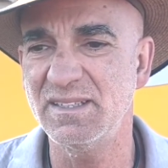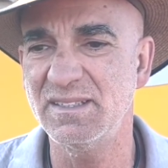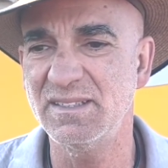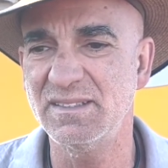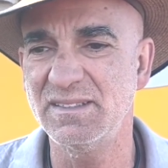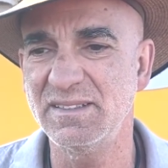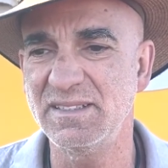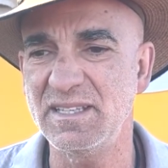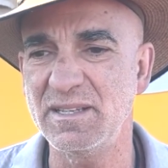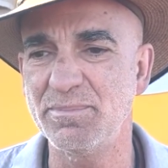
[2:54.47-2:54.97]

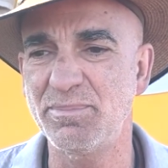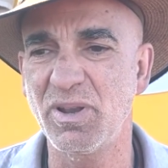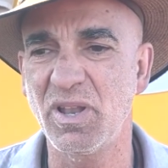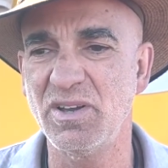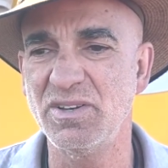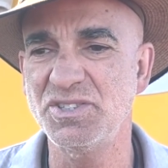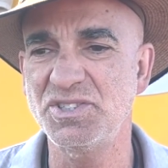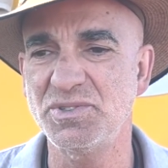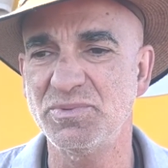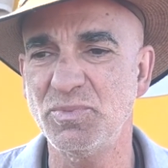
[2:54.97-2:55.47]

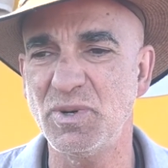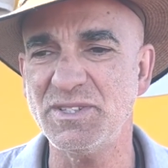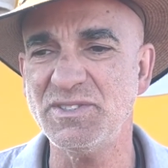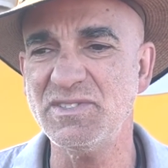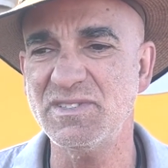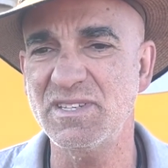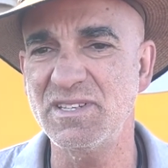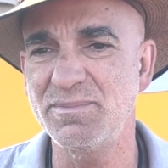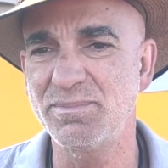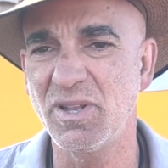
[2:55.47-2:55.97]
implosion,
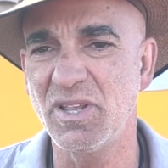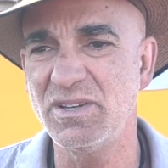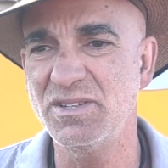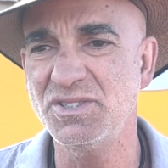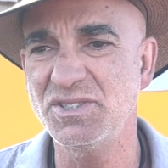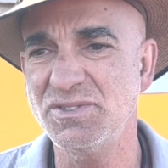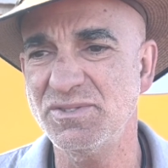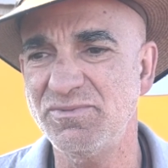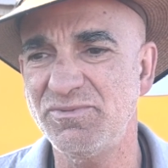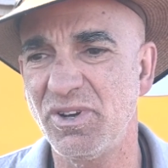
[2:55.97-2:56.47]
once the
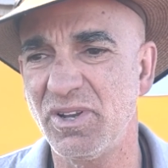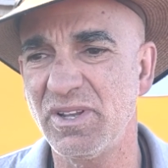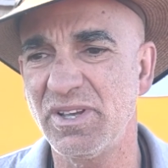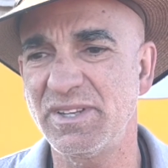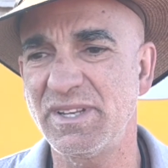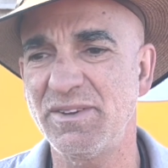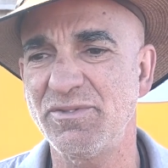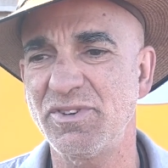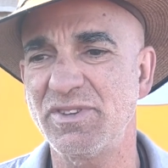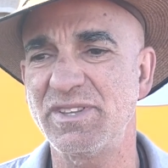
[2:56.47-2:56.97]
implosion
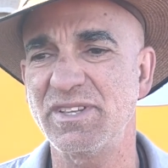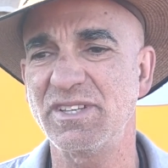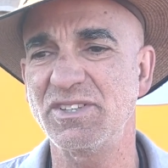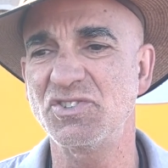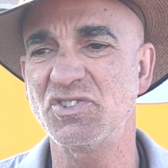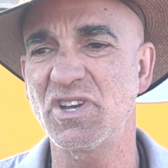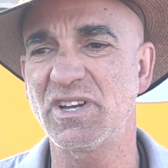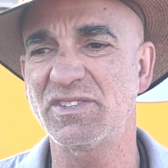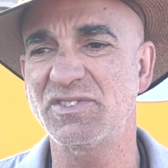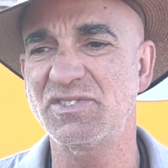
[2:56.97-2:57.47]
followed, everything
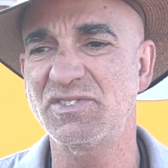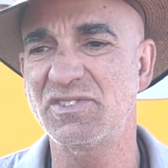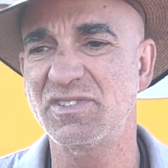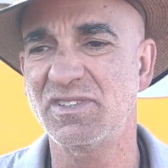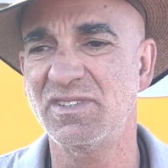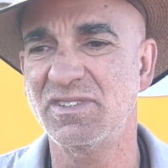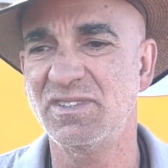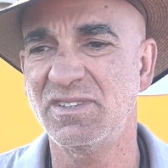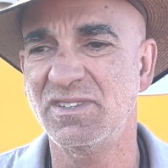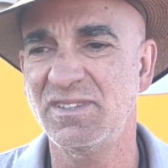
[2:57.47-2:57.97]
just
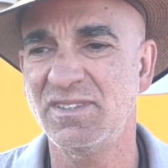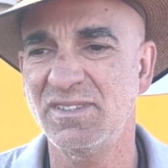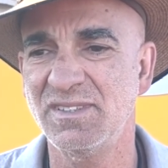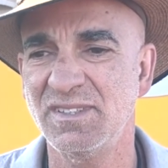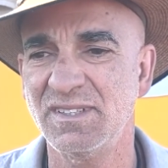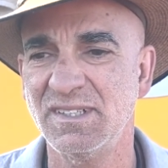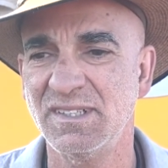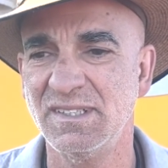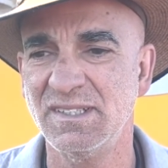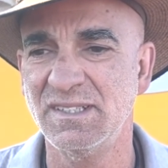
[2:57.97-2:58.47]

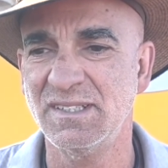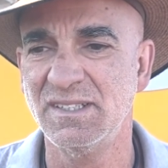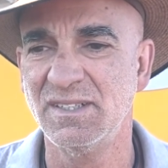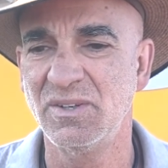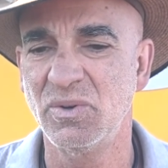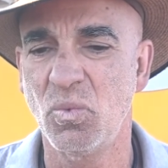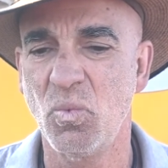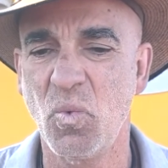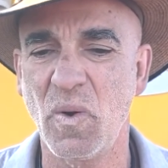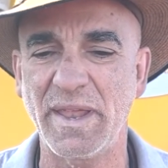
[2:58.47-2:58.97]

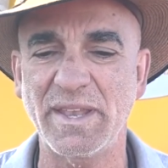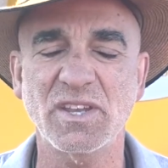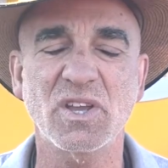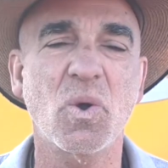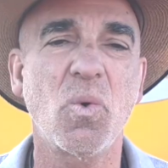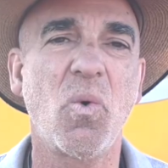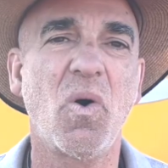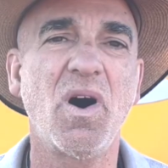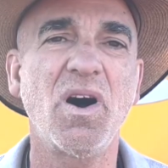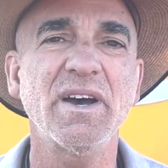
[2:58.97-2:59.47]
went
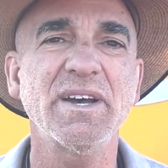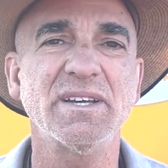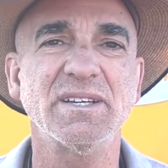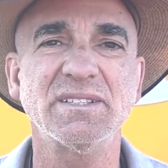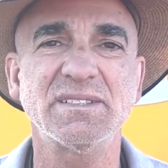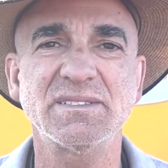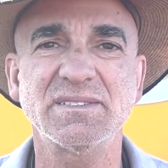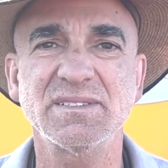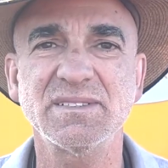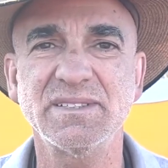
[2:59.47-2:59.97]

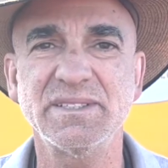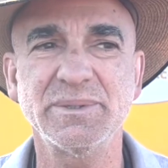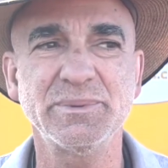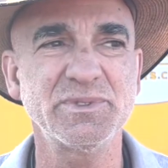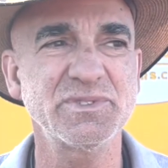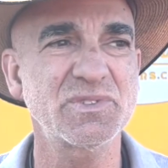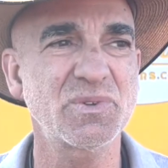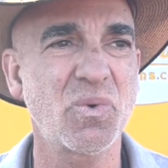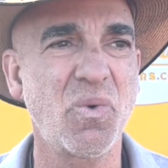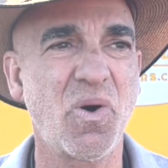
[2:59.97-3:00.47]
quiet. It
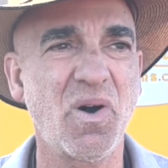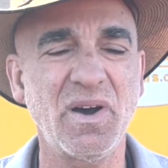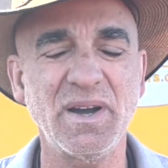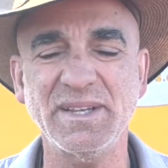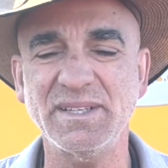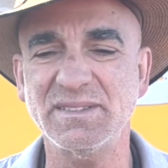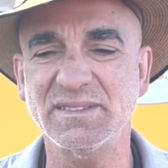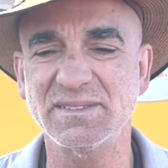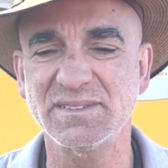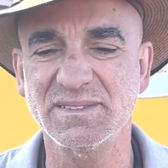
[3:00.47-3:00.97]
was
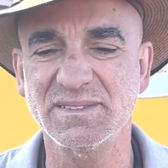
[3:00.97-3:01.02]
quite